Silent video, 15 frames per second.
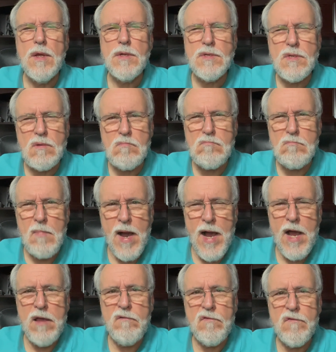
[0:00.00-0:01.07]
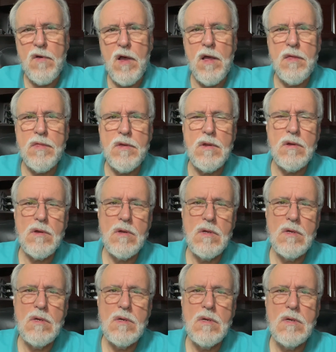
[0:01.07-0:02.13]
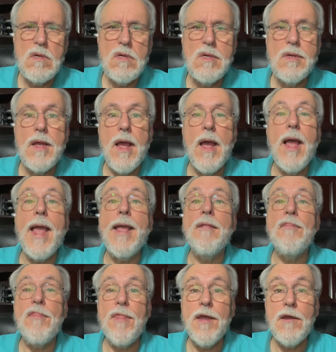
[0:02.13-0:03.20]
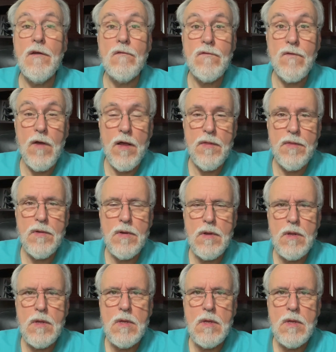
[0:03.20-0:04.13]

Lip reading: to my Father and their Father.